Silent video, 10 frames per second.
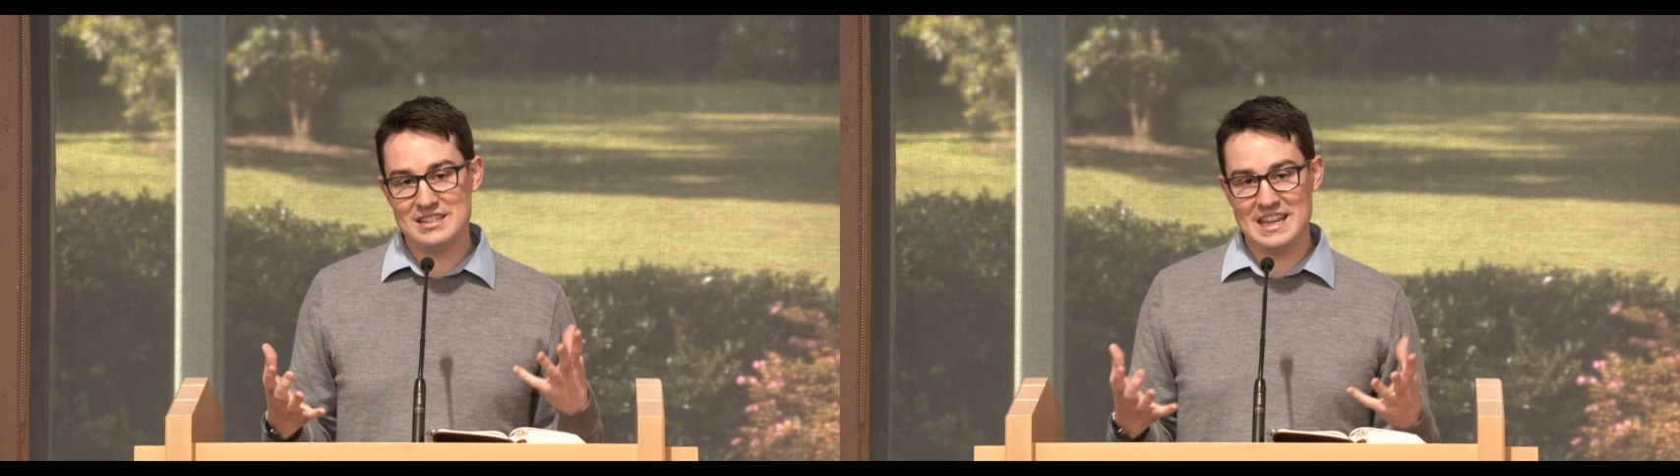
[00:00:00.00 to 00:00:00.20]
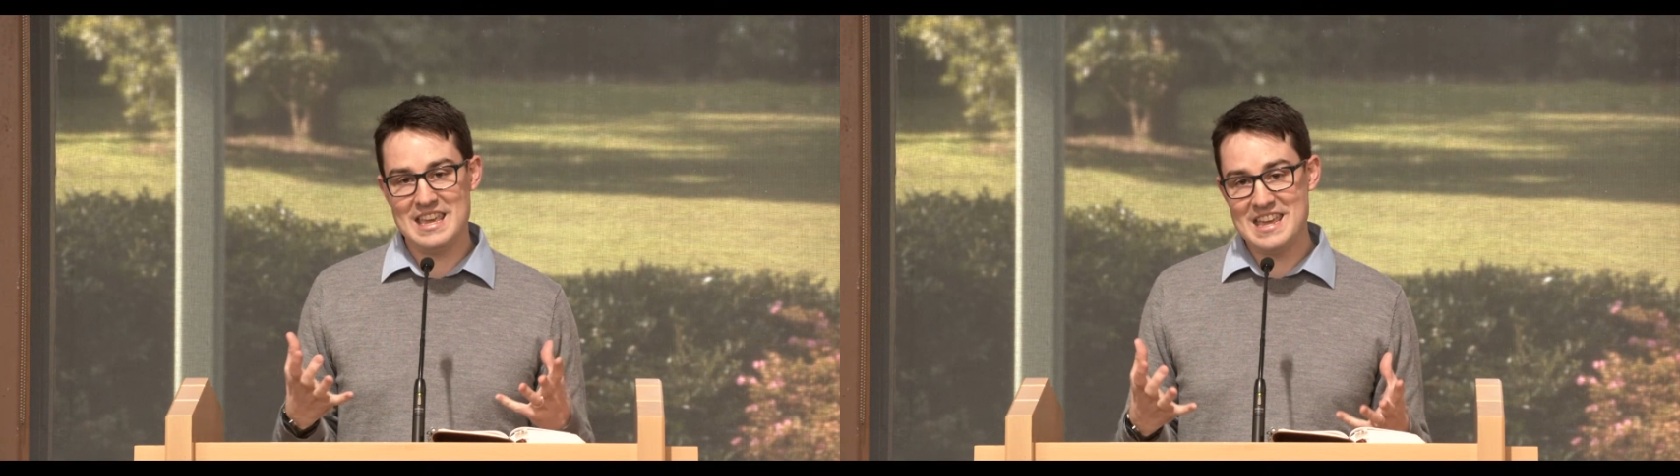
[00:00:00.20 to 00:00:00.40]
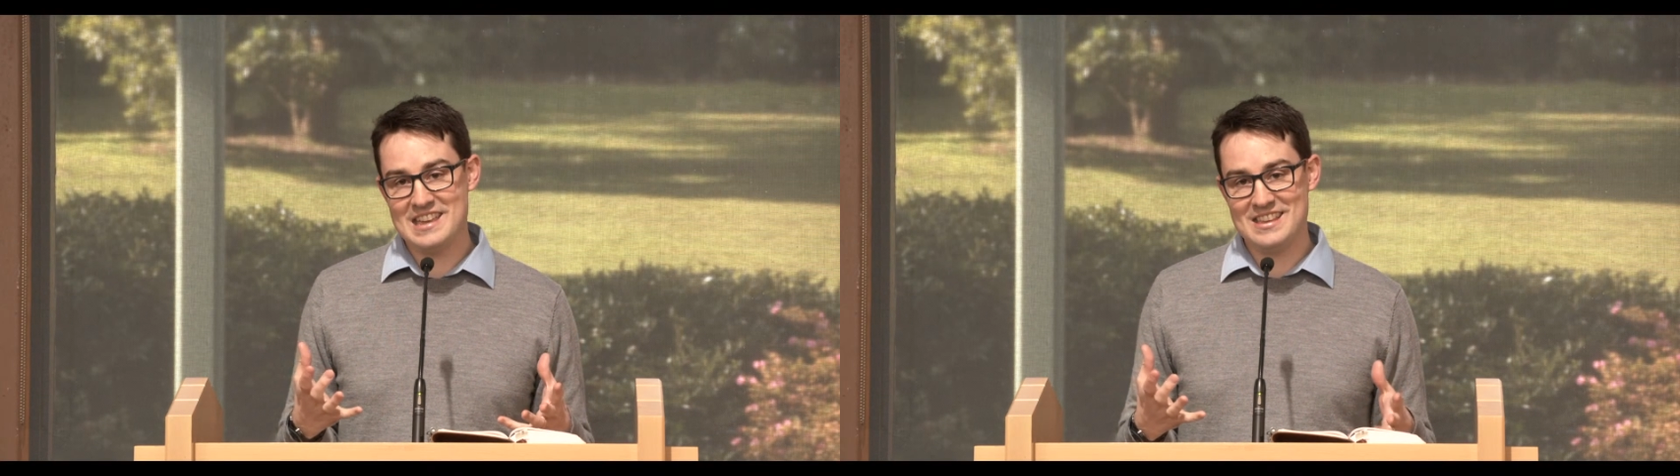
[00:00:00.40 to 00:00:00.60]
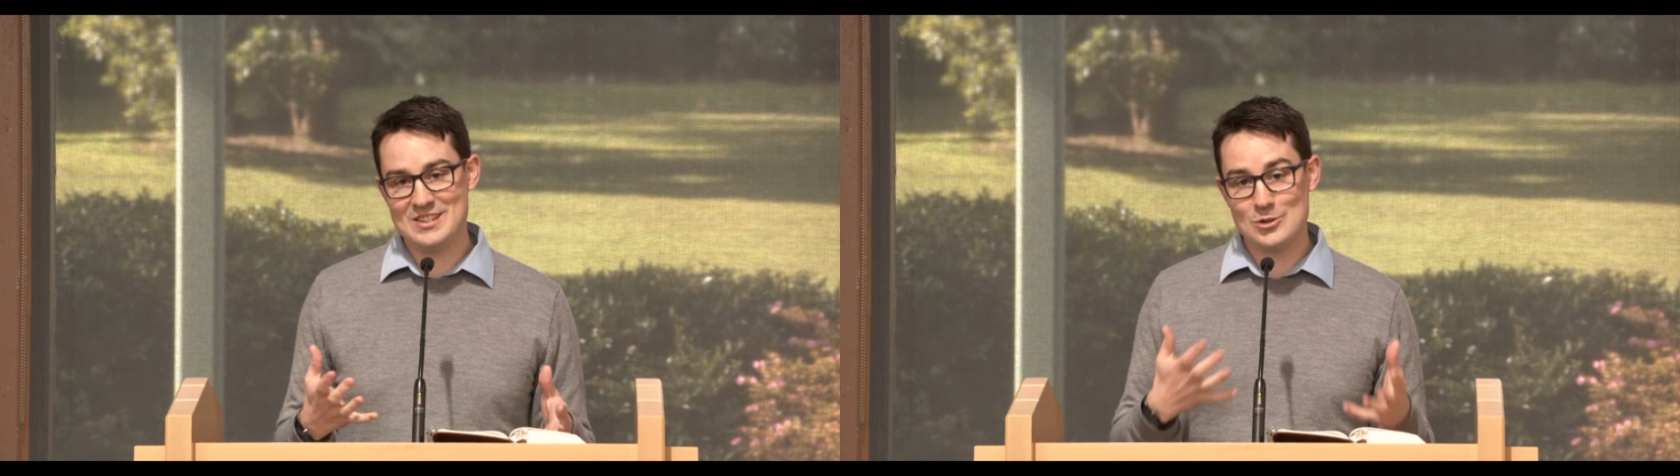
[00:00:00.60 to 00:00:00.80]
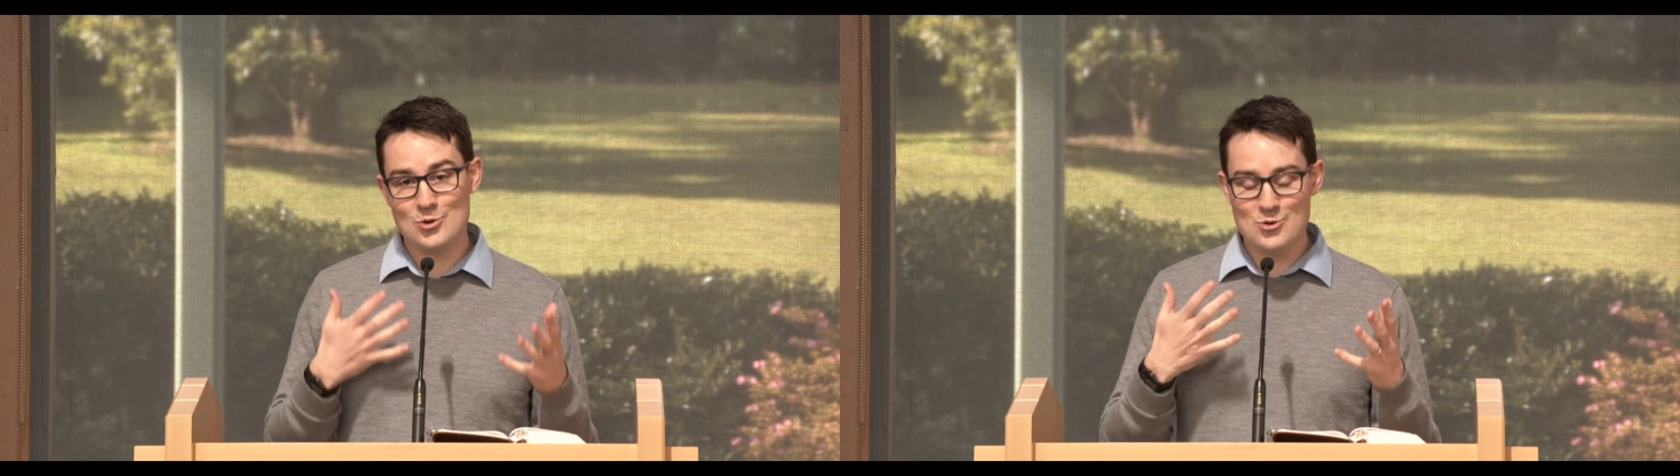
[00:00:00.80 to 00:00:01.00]
to hear
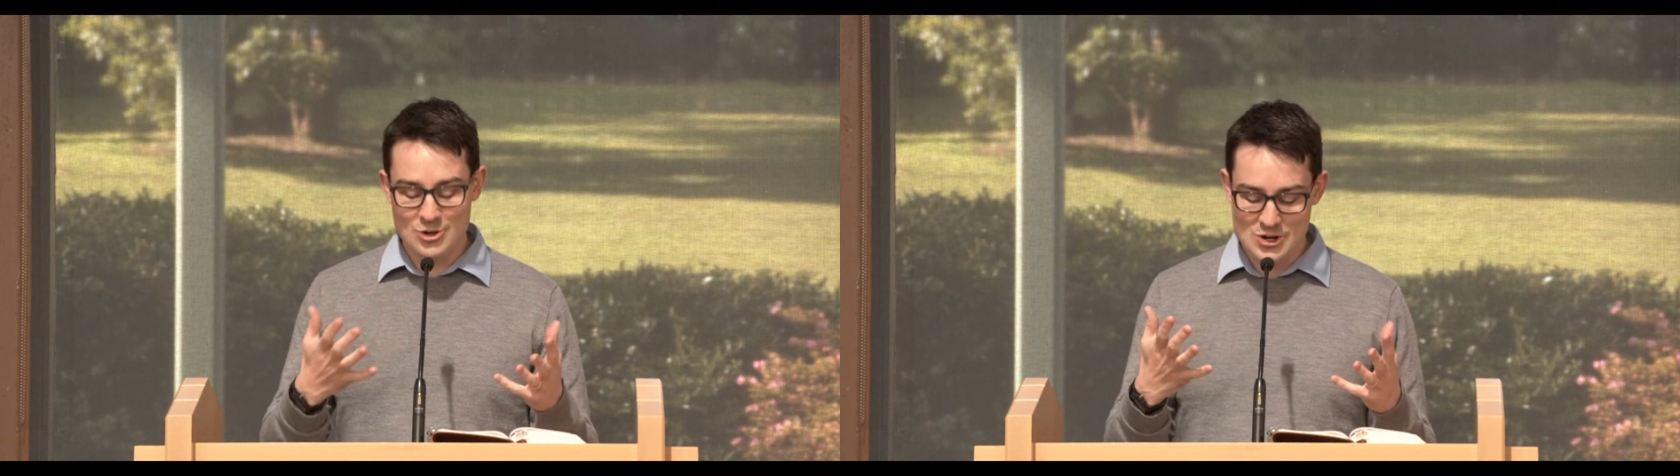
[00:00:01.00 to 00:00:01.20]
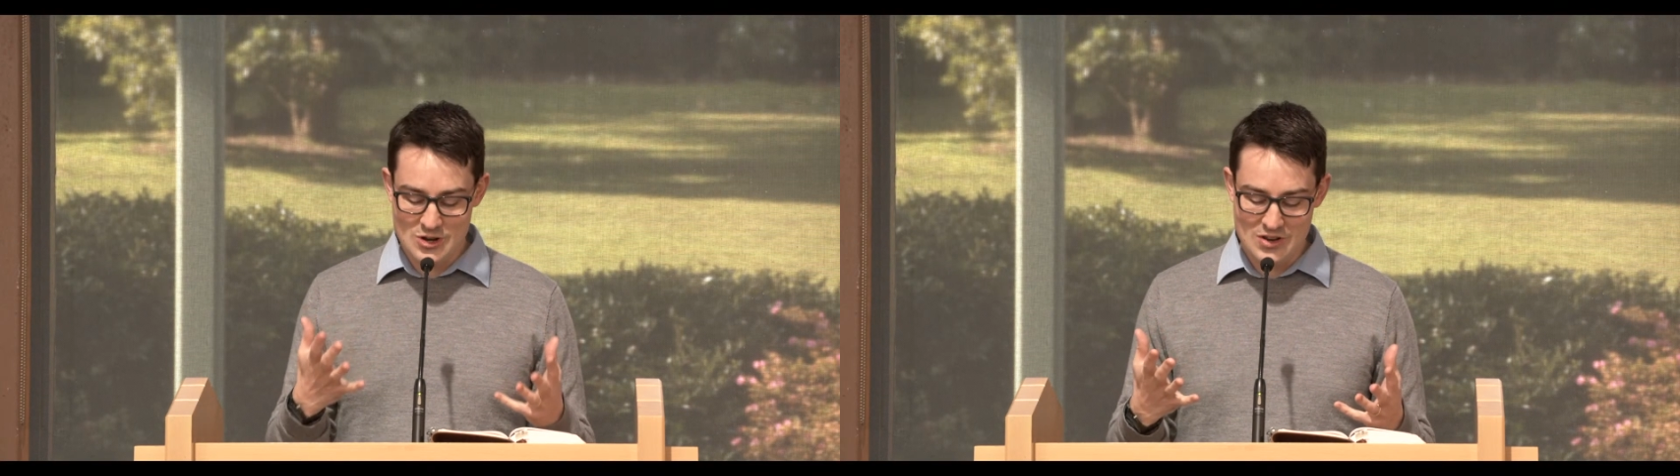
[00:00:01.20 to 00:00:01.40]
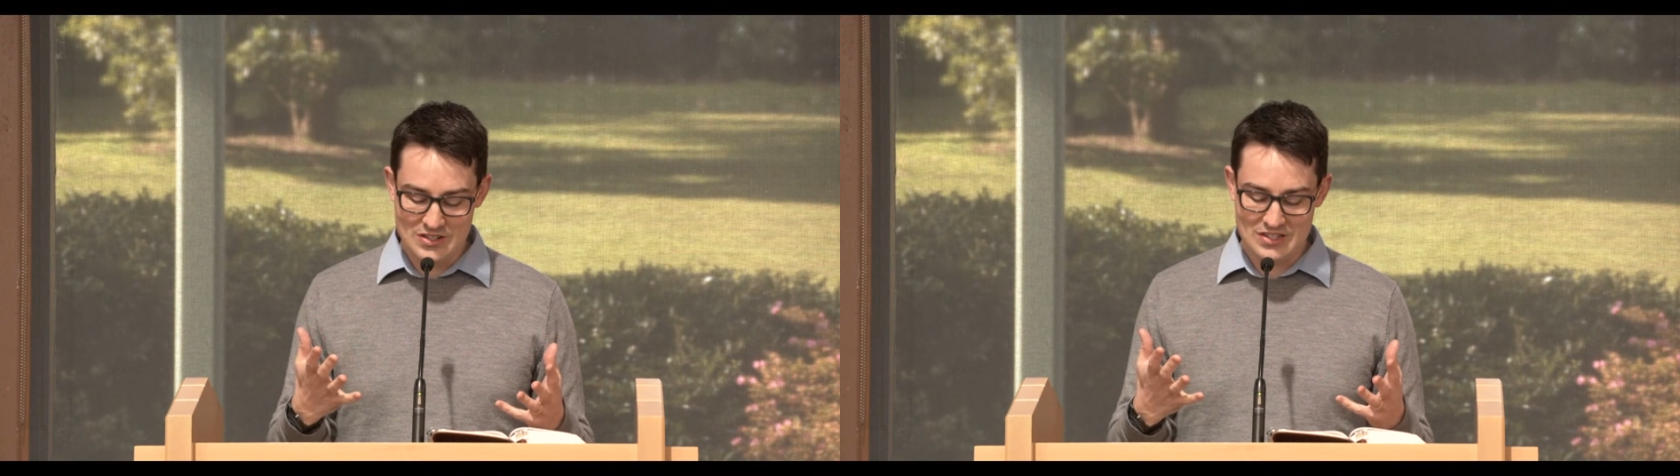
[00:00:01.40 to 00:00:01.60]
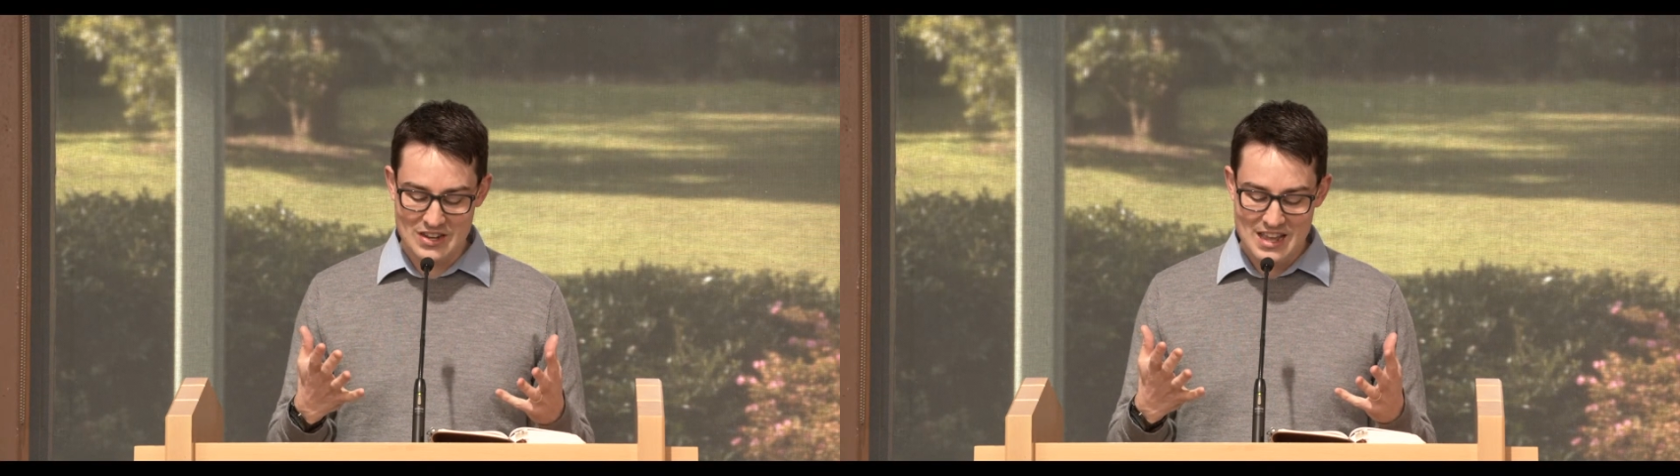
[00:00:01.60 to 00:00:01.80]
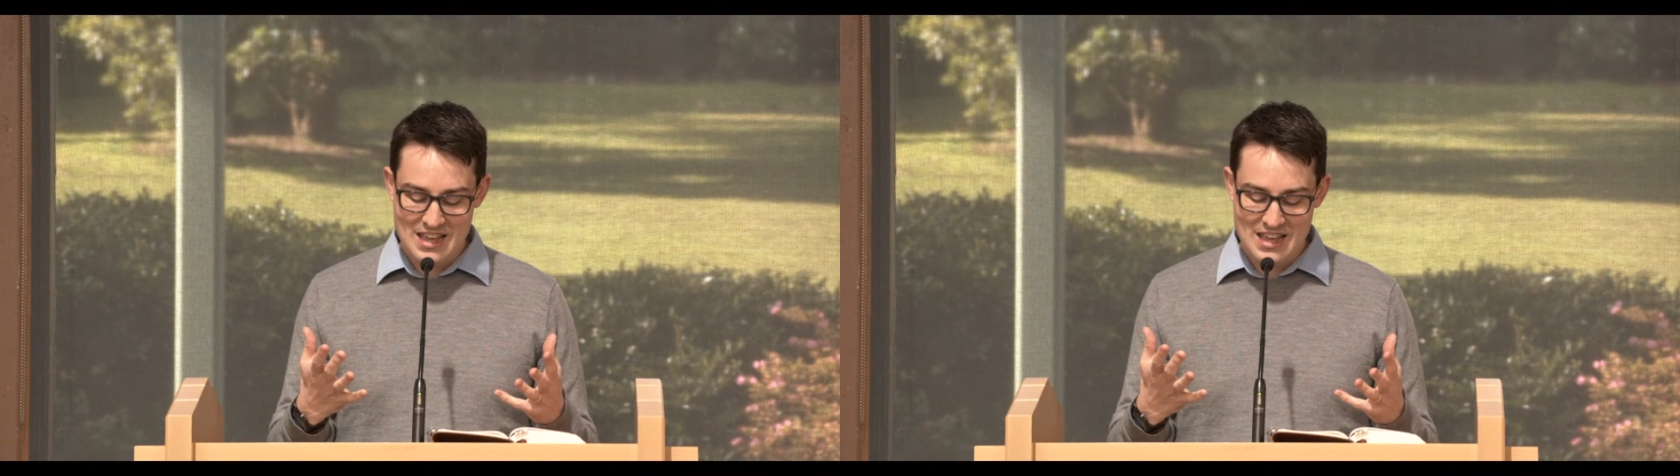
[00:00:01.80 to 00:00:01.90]
this good news